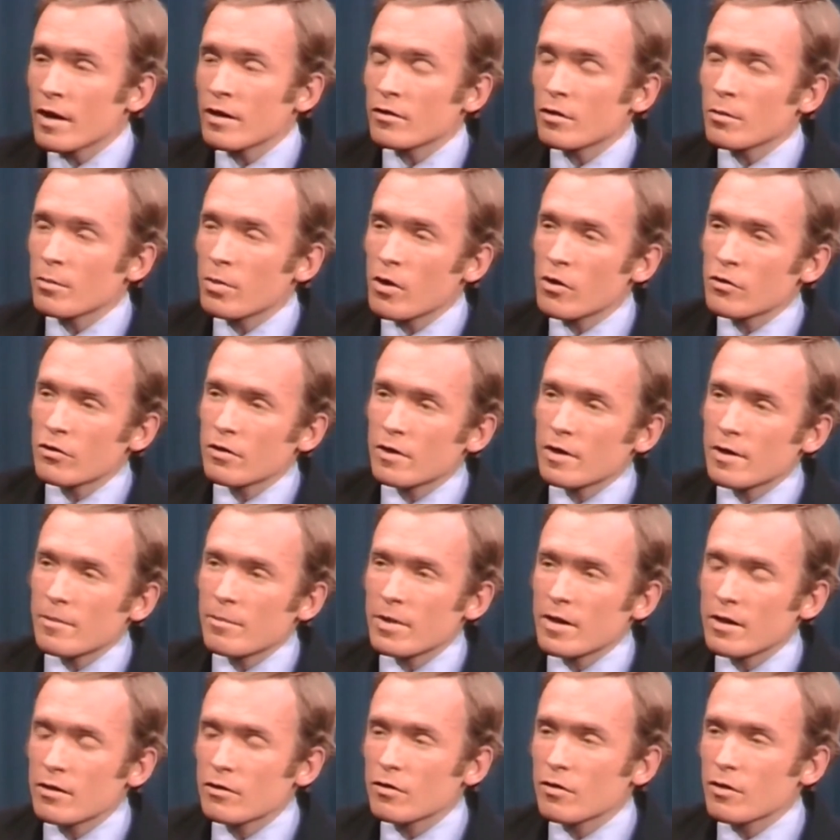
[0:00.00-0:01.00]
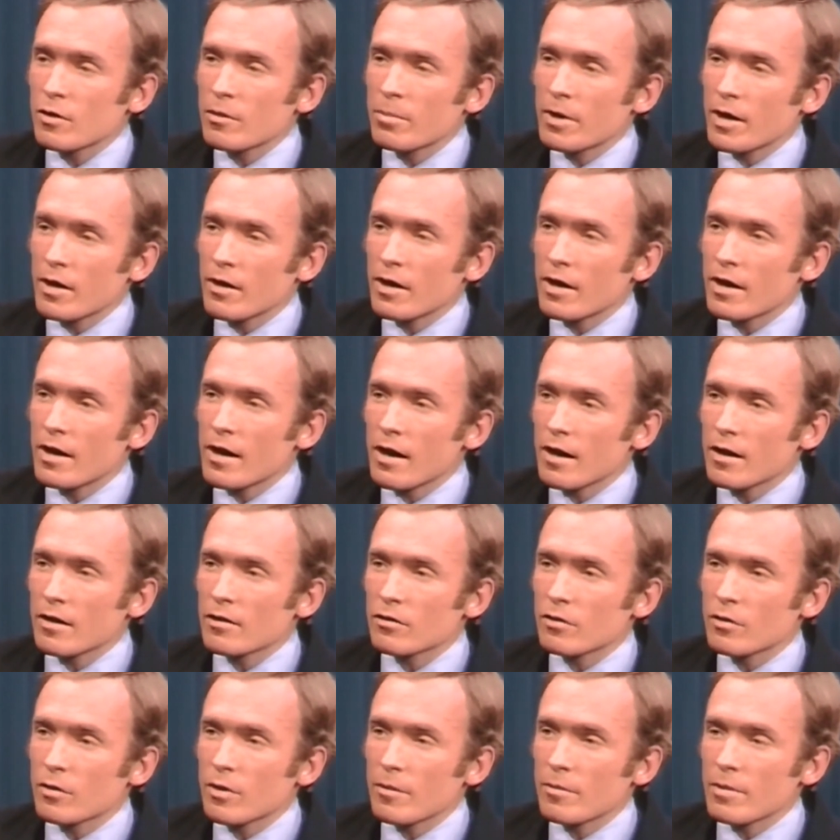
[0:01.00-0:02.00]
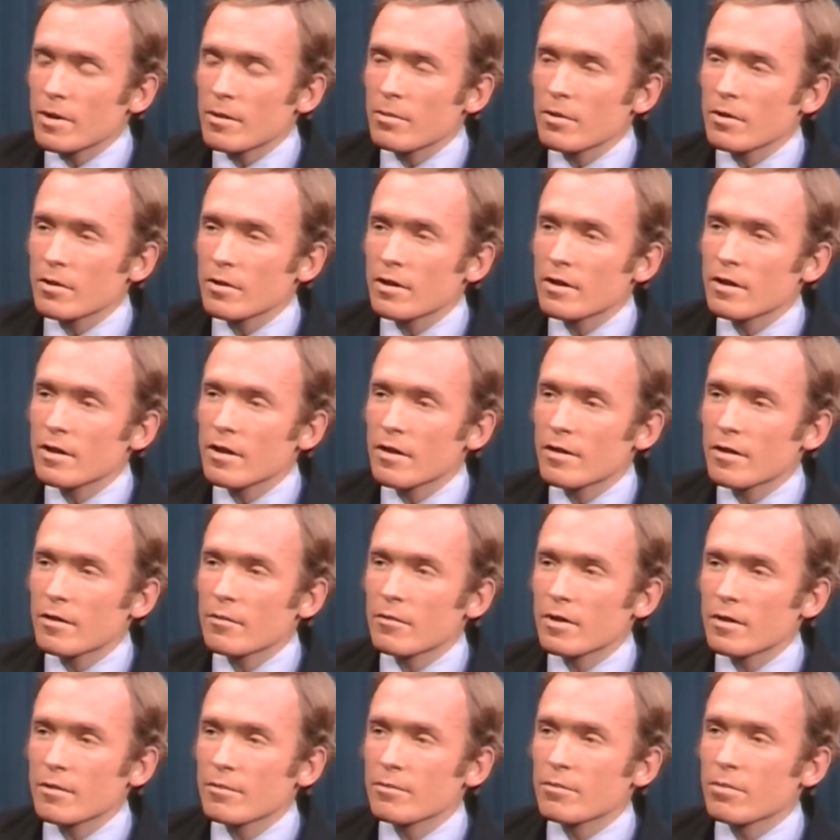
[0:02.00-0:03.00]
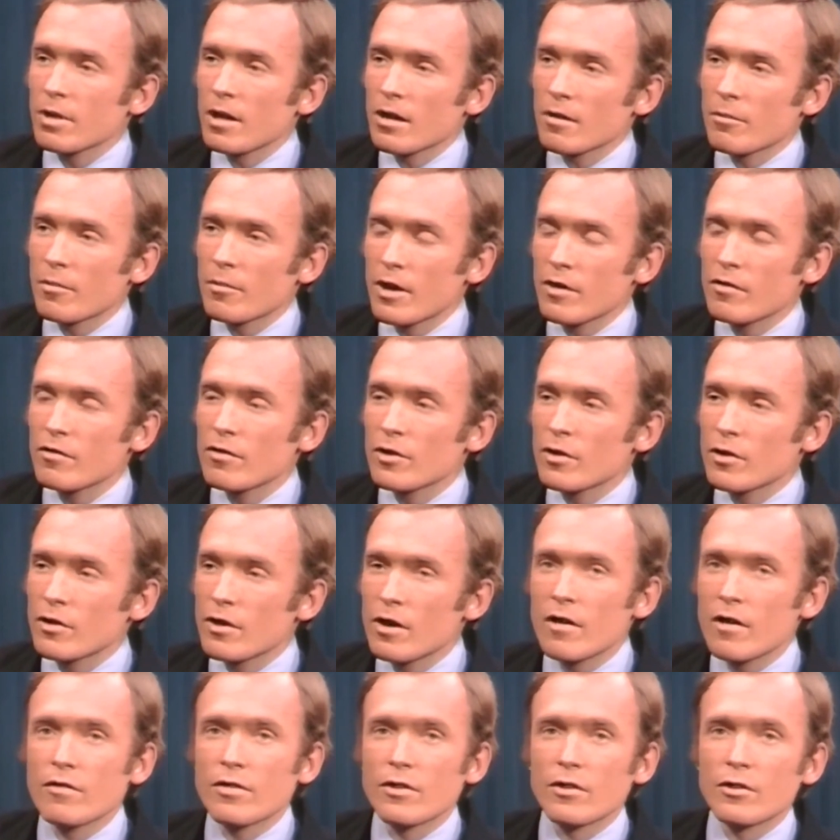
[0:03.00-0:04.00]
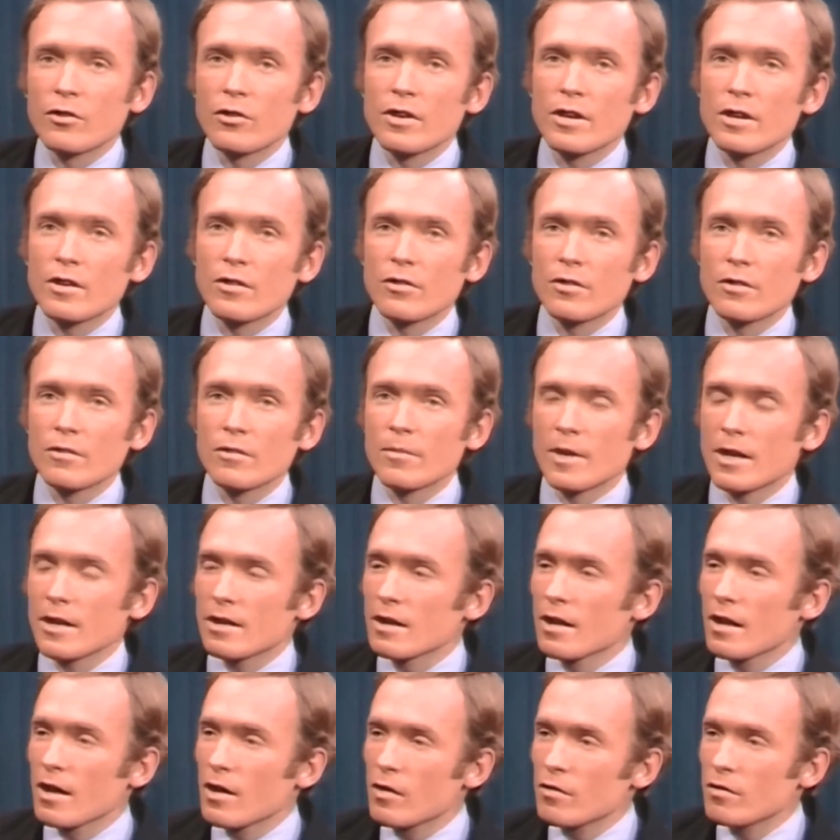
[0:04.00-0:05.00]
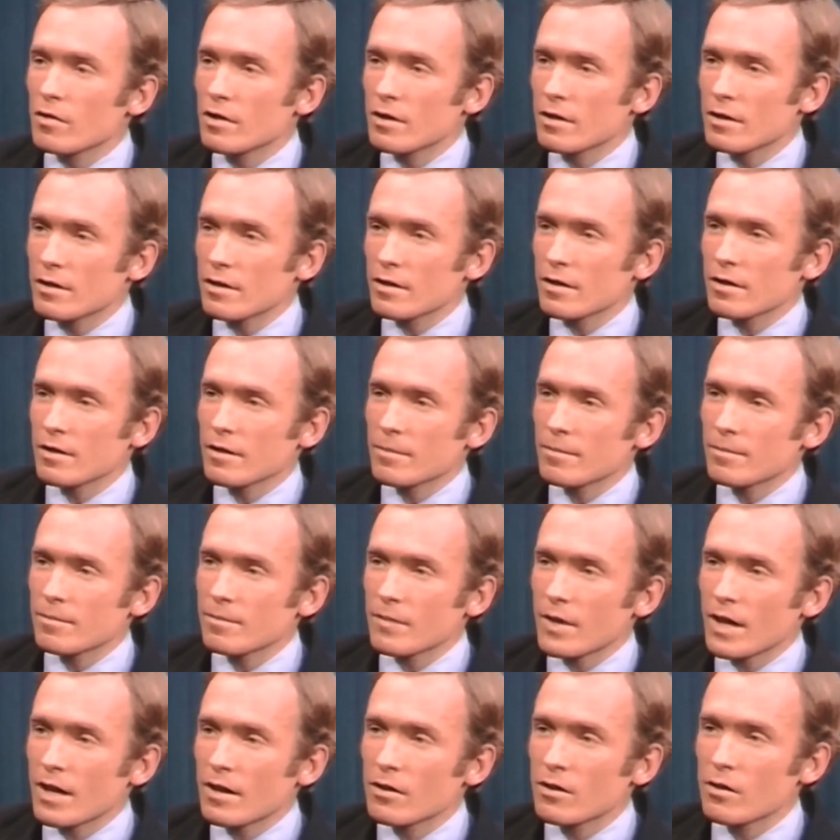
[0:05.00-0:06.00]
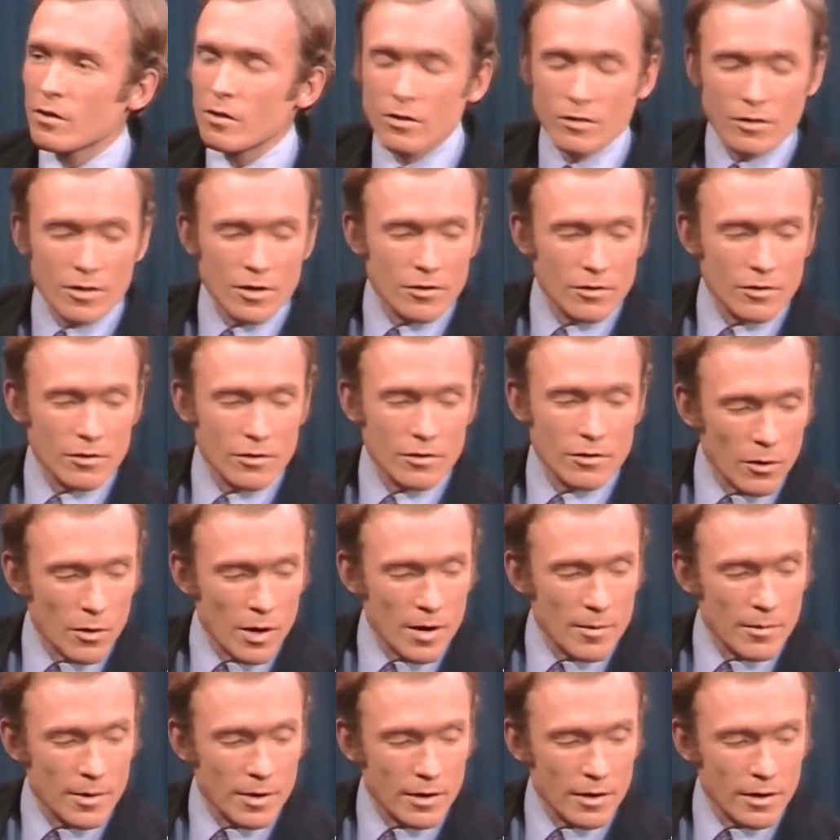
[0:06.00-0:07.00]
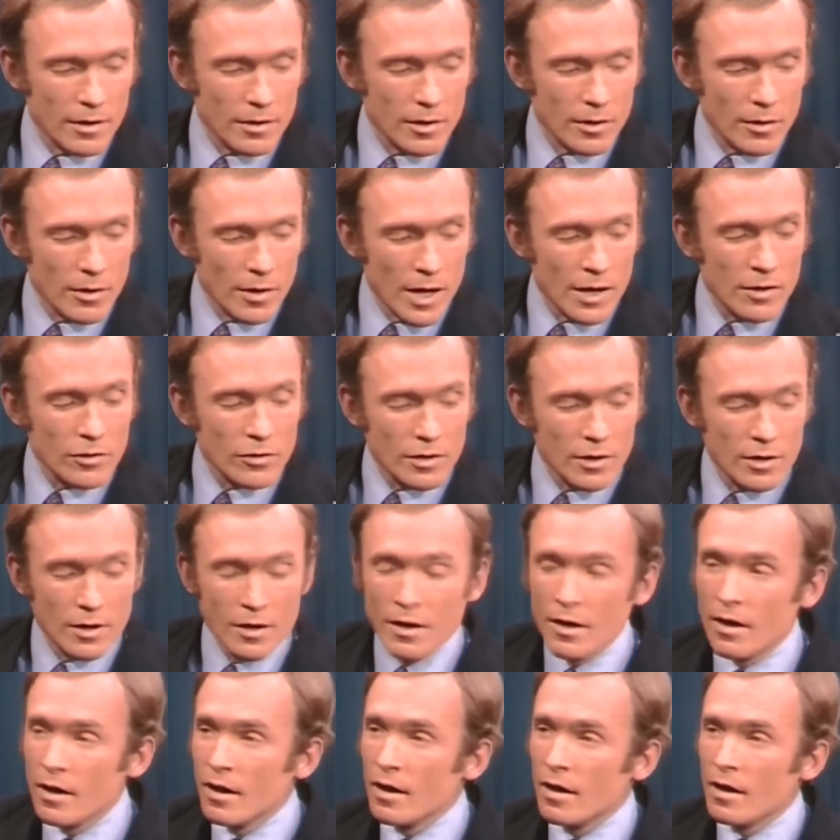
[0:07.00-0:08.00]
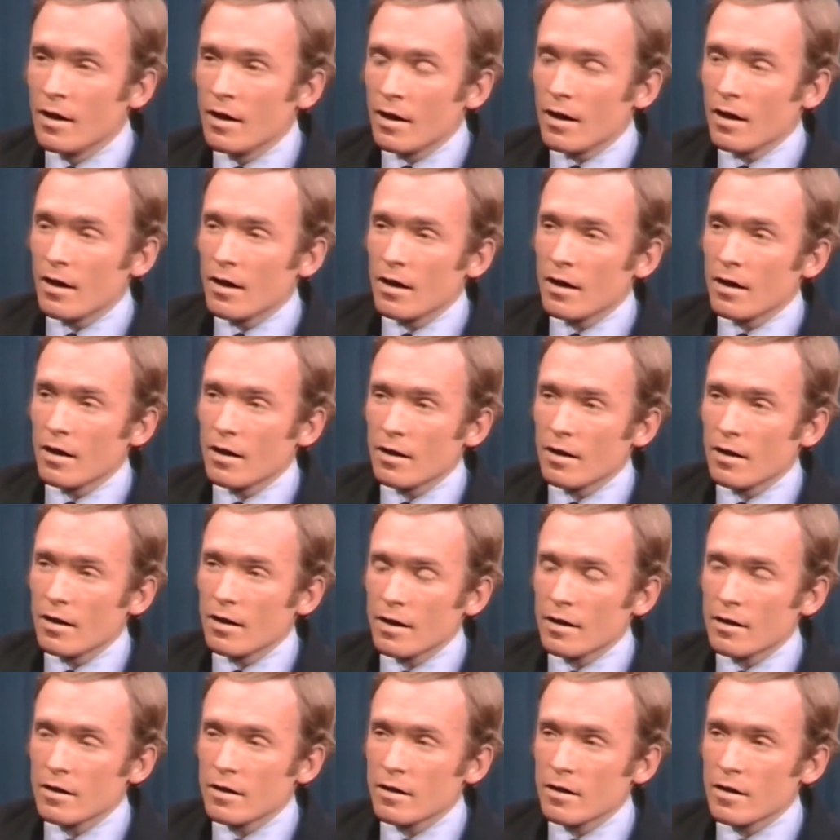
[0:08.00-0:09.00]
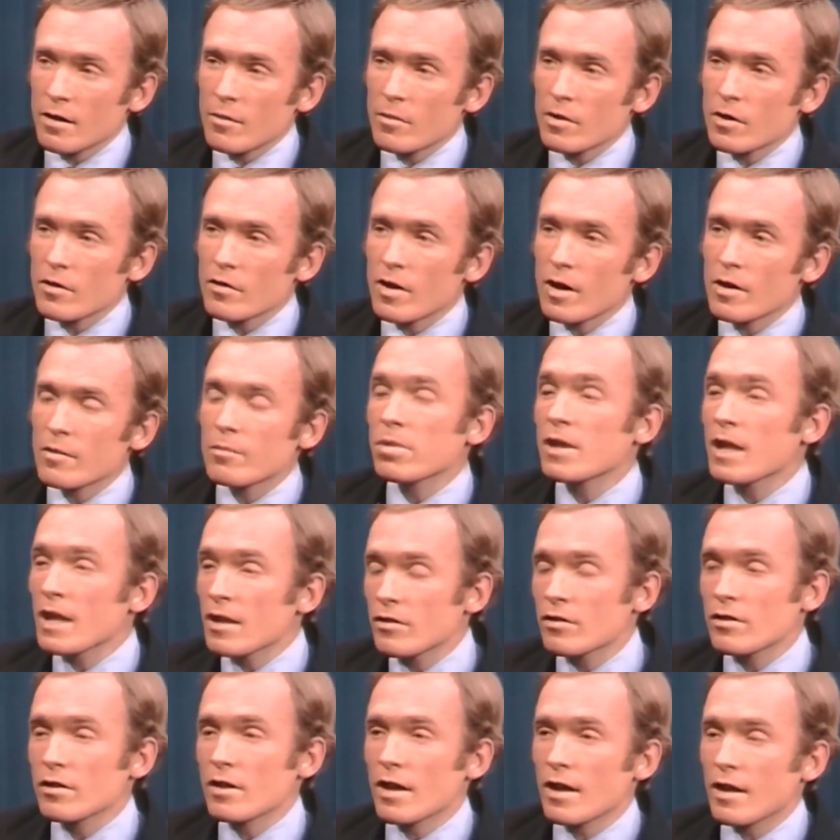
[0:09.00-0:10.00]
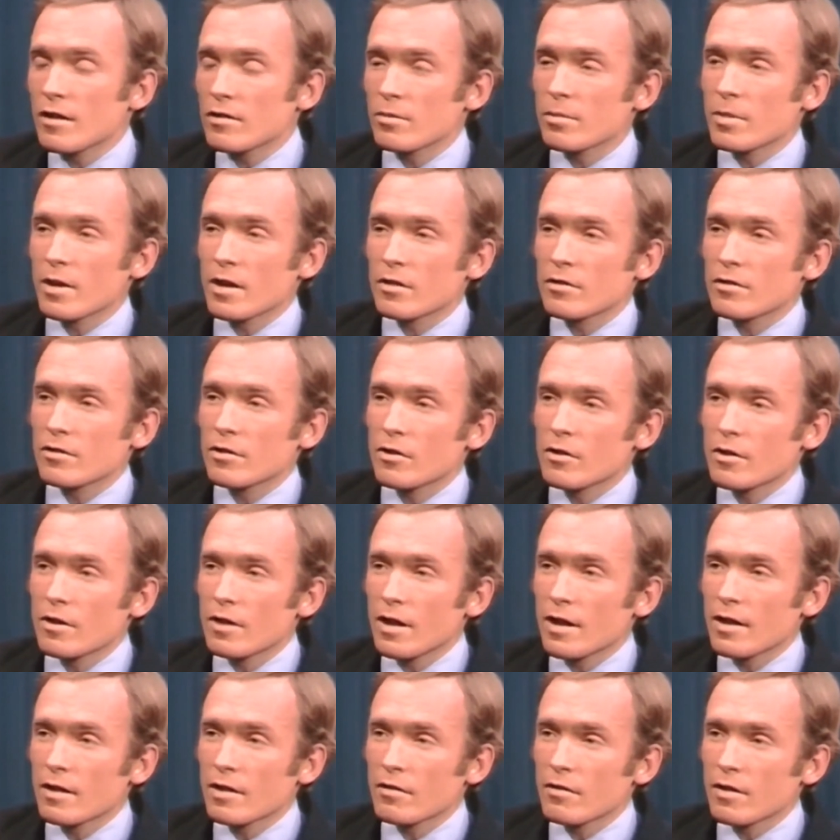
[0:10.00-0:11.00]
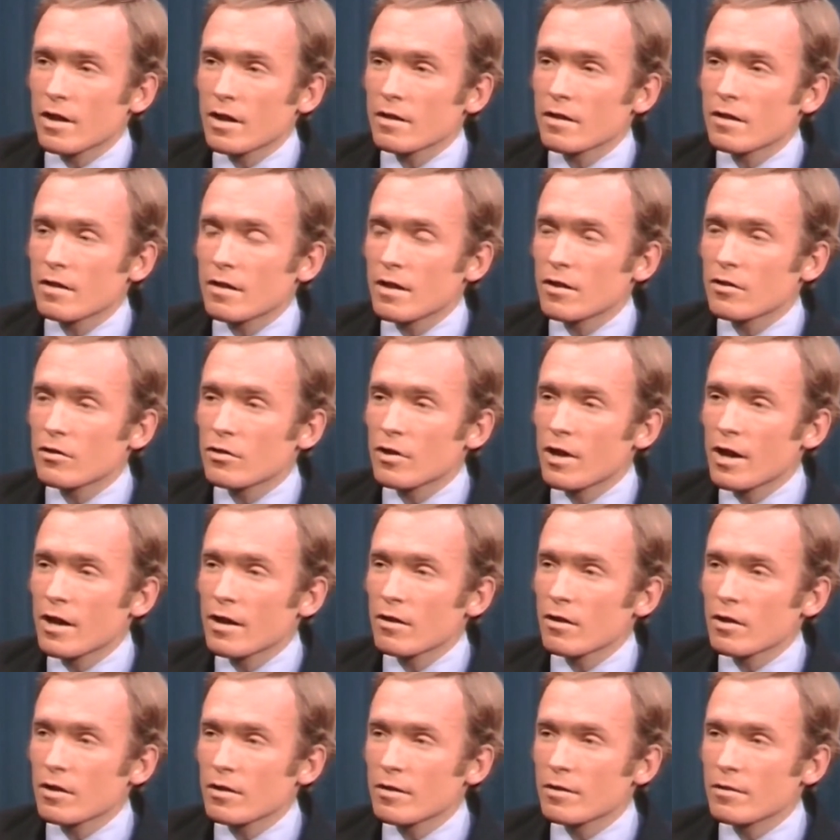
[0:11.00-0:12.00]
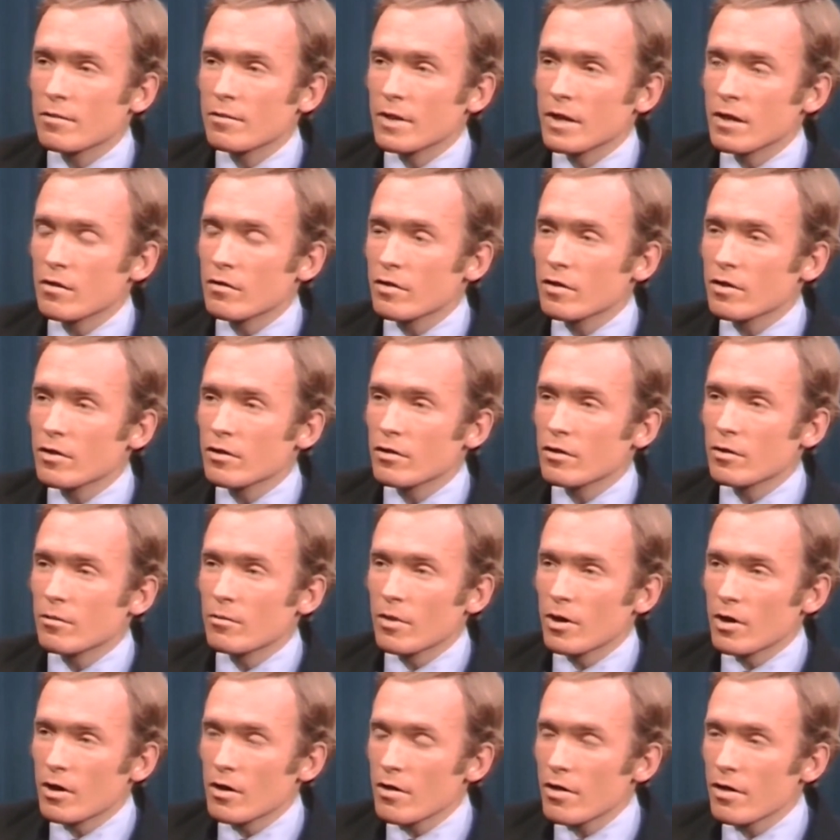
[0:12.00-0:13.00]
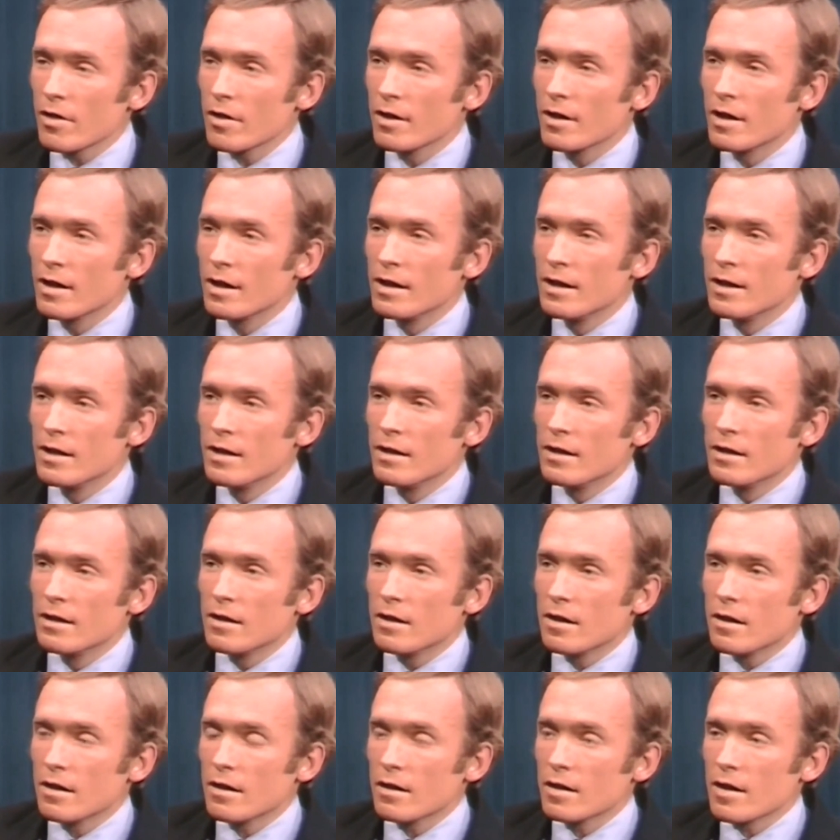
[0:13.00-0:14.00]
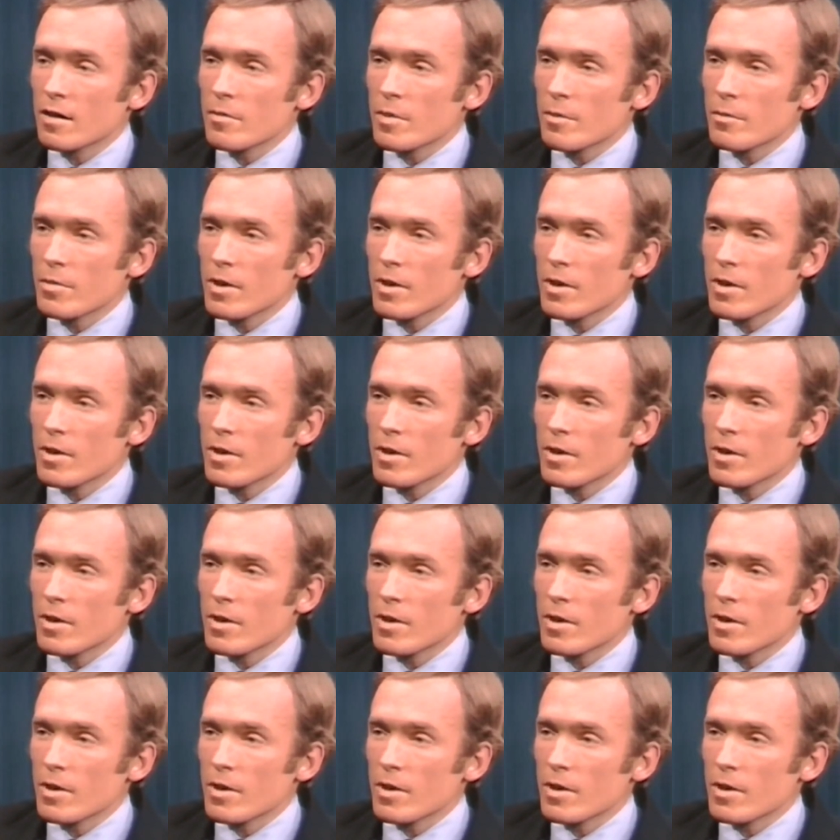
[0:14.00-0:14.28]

that supposedly peaceful paradise where people did nothing but pluck breadfruit off the trees and make love and um, had no disease until the white man got there, actually, Uh, had a number of unpleasant aspects to it, like the fact that they strangled infants at birth uh, to